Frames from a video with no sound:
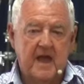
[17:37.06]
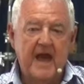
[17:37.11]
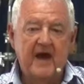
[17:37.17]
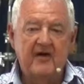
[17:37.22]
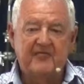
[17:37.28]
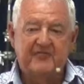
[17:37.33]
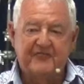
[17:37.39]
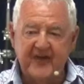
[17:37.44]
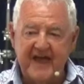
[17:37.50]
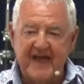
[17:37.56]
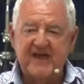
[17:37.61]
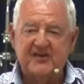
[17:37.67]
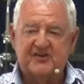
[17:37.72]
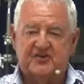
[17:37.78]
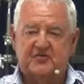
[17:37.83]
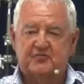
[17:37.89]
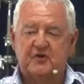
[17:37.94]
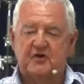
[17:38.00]
Our
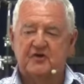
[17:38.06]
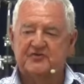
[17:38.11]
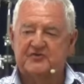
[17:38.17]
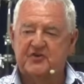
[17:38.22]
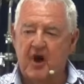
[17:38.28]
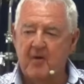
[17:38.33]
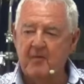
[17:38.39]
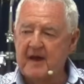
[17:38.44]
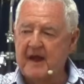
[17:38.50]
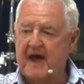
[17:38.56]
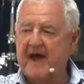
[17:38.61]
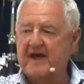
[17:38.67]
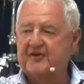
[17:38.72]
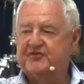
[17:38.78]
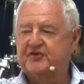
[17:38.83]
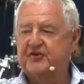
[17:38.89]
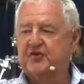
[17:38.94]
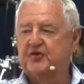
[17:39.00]
flesh will
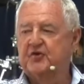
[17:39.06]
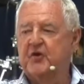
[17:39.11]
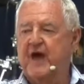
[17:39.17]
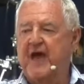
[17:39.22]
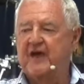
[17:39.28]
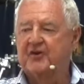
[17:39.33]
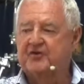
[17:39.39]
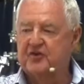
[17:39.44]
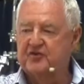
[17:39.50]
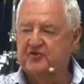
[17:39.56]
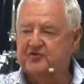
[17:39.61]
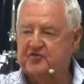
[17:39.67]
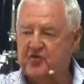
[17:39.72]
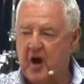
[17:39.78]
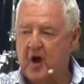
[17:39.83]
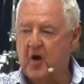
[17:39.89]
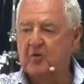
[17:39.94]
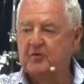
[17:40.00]
dominate you and
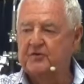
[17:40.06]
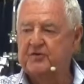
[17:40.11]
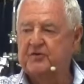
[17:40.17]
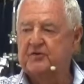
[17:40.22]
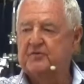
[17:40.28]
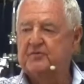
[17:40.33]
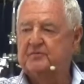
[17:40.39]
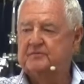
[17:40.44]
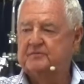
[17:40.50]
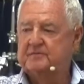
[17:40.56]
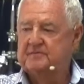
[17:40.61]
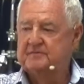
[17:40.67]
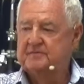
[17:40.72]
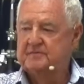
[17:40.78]
control you.